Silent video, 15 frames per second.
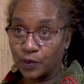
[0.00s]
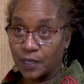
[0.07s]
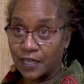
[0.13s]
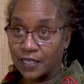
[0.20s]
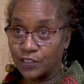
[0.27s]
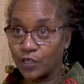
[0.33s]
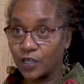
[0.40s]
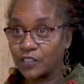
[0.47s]

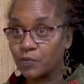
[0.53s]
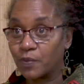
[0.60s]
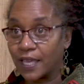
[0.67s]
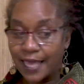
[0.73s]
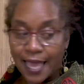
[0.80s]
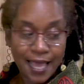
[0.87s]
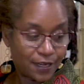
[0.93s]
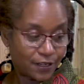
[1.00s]
adjust my
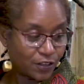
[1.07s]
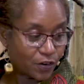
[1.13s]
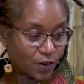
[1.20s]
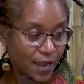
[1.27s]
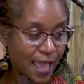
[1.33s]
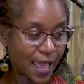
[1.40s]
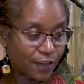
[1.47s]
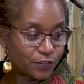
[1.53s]

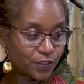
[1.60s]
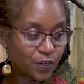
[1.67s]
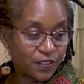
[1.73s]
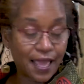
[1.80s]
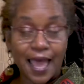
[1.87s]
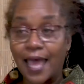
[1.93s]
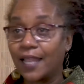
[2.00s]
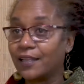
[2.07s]
calendar after
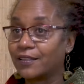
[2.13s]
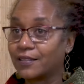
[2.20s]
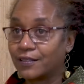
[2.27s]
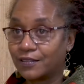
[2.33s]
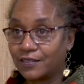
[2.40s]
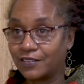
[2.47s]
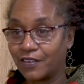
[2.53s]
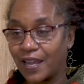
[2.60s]
that,
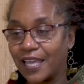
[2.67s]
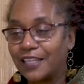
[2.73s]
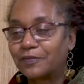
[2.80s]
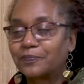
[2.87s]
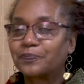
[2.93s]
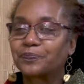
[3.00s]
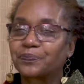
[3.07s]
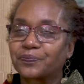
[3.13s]
right?
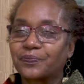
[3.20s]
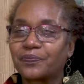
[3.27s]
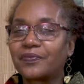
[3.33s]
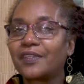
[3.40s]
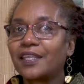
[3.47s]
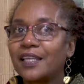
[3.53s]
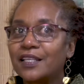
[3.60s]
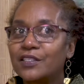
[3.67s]

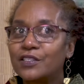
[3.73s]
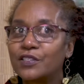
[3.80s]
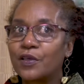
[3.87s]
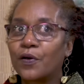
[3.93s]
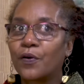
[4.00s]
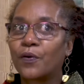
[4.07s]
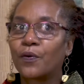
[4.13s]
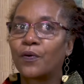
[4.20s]

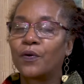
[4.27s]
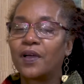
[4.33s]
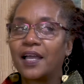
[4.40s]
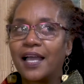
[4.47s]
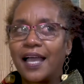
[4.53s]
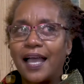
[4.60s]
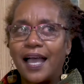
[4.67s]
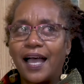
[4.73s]
So
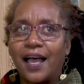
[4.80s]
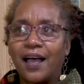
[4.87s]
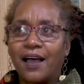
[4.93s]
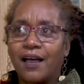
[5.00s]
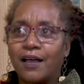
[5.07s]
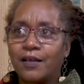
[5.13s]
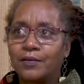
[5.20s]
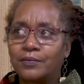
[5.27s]

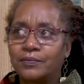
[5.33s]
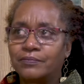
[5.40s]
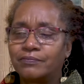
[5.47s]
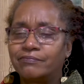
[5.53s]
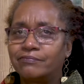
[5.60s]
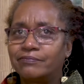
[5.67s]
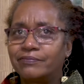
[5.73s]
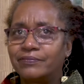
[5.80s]

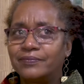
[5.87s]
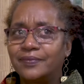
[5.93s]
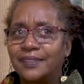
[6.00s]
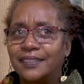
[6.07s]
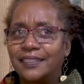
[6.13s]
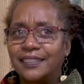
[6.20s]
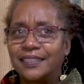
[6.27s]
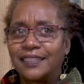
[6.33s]

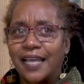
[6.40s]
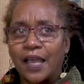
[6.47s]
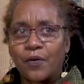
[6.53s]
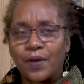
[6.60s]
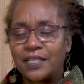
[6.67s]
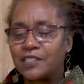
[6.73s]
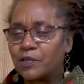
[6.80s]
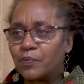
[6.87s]
I
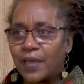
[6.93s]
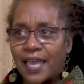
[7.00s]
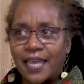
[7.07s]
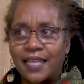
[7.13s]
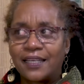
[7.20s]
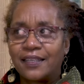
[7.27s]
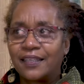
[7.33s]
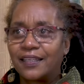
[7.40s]
went to
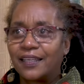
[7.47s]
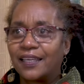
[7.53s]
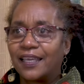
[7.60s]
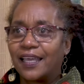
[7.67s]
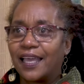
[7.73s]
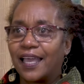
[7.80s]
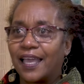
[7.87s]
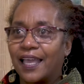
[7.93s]
bed
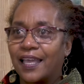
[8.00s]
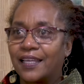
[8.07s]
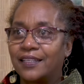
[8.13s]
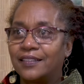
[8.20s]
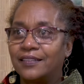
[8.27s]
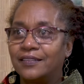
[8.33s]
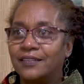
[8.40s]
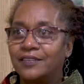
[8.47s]

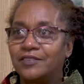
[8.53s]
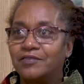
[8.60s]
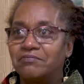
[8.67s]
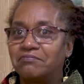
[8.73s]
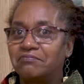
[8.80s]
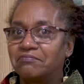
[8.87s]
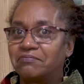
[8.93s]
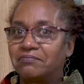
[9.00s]
and
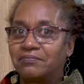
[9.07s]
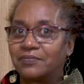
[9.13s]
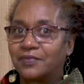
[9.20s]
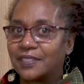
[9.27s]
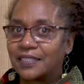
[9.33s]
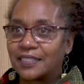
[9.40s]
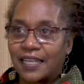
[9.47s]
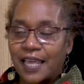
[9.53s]

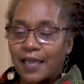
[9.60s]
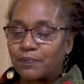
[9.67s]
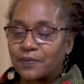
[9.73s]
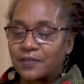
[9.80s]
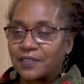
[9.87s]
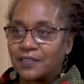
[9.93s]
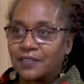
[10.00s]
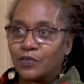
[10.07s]

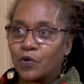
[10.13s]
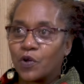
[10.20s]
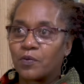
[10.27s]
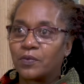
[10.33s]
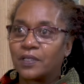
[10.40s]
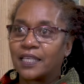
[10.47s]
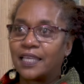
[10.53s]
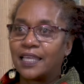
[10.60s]
slept
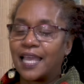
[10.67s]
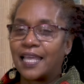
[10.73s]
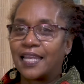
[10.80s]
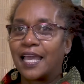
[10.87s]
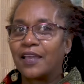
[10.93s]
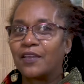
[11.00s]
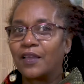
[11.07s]
normally, and